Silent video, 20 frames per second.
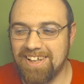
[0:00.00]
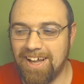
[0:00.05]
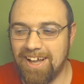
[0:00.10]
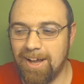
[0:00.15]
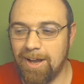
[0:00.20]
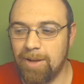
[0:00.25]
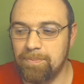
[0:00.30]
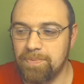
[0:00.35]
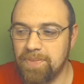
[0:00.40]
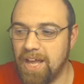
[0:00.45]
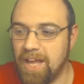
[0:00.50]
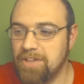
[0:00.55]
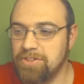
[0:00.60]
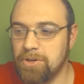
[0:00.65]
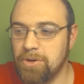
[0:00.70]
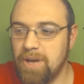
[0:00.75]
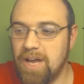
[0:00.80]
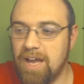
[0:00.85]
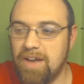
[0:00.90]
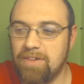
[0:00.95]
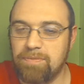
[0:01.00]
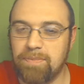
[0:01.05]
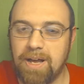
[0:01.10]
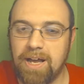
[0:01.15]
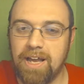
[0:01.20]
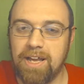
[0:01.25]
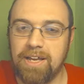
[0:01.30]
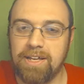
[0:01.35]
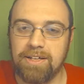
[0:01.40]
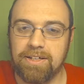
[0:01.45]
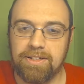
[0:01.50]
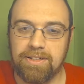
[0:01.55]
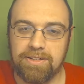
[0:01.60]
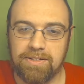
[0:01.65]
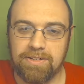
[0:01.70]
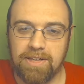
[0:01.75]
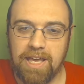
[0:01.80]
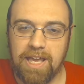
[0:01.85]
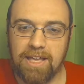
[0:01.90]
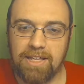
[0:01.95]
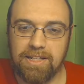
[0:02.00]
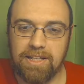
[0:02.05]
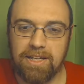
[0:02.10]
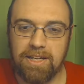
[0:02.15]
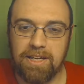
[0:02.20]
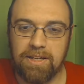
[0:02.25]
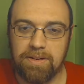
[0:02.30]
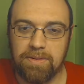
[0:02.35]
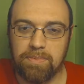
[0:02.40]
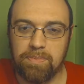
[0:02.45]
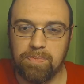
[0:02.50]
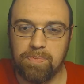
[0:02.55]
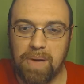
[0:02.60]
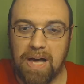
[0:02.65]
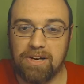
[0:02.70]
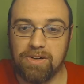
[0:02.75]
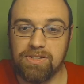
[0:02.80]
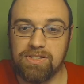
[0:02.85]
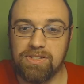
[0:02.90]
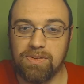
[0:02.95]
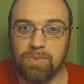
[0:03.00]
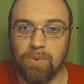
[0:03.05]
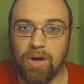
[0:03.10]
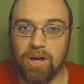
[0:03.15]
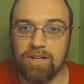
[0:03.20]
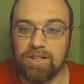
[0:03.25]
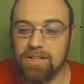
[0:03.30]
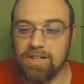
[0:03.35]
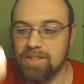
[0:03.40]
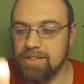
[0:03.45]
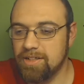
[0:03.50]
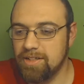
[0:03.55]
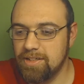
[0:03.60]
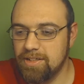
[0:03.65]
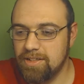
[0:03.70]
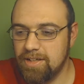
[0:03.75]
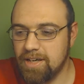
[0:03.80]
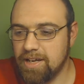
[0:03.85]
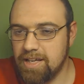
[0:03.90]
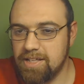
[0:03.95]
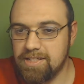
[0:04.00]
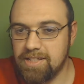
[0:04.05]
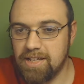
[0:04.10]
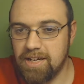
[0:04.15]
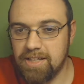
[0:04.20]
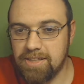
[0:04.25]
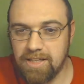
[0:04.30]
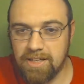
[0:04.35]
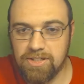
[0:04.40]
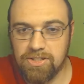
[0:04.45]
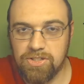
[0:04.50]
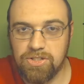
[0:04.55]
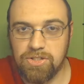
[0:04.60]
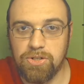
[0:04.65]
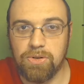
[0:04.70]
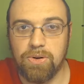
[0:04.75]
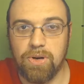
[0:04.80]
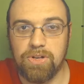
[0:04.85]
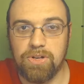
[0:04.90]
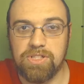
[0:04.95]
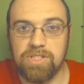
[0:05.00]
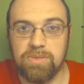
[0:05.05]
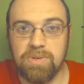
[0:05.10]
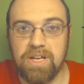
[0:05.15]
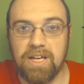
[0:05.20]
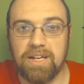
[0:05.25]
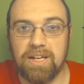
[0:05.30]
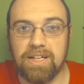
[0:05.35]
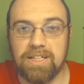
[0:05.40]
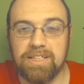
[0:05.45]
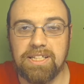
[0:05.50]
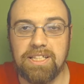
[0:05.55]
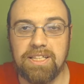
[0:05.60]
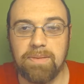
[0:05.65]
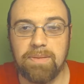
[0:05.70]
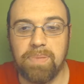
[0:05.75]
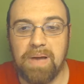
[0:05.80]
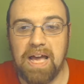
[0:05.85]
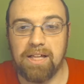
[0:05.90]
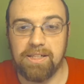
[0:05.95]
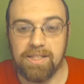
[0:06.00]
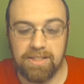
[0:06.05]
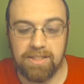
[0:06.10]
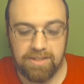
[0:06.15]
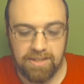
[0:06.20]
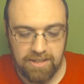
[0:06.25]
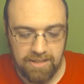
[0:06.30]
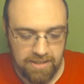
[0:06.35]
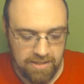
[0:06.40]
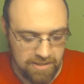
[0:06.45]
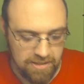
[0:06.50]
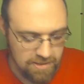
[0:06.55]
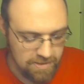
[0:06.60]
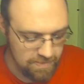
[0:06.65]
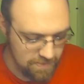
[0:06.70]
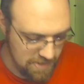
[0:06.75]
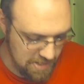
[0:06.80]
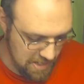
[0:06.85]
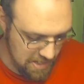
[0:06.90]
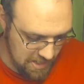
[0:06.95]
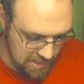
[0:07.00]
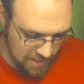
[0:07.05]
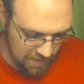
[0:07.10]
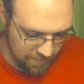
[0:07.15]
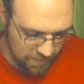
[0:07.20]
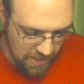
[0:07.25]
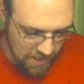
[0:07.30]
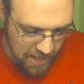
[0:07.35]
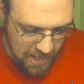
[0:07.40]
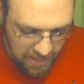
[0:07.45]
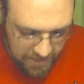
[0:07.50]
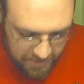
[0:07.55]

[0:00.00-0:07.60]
I do have my handy bottles of water in case anything is too gross and we got to clean the palate. And I've got,